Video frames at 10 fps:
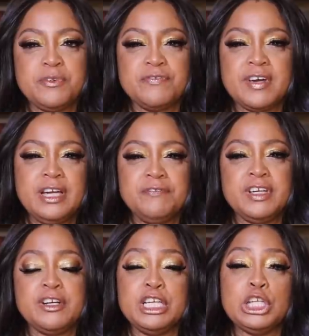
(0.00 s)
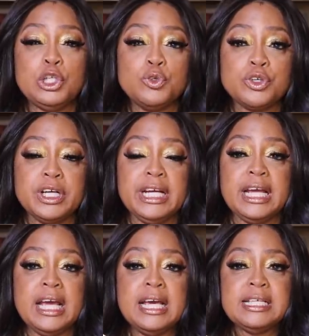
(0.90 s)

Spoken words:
people find very alluring.